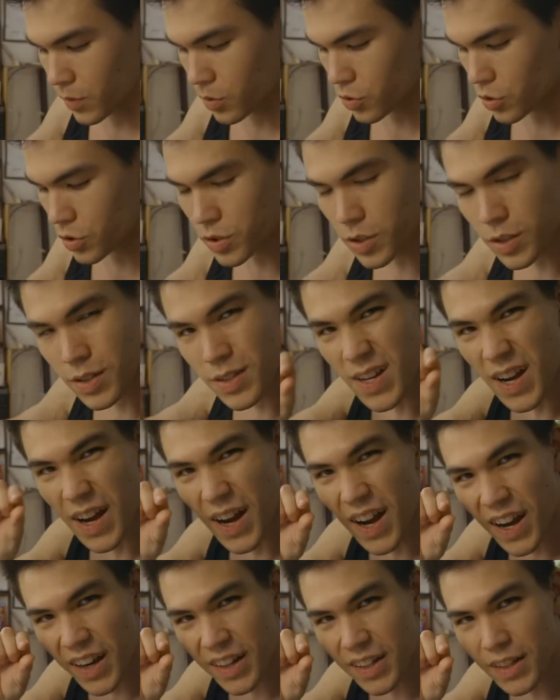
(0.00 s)
just a
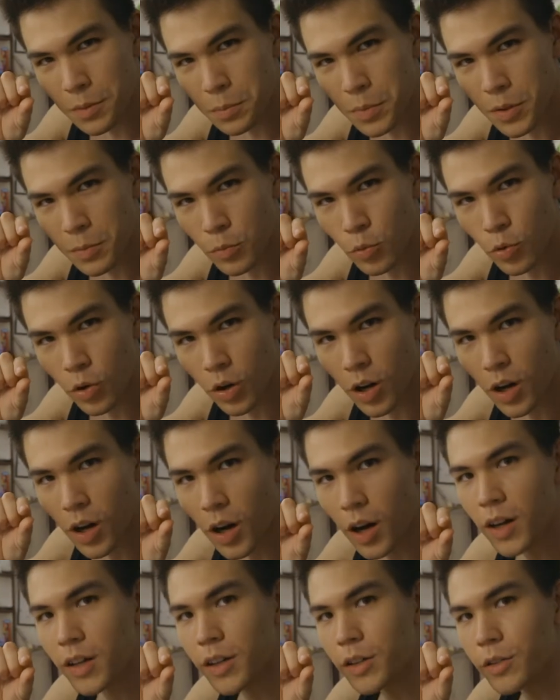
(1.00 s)
tiny bit more hot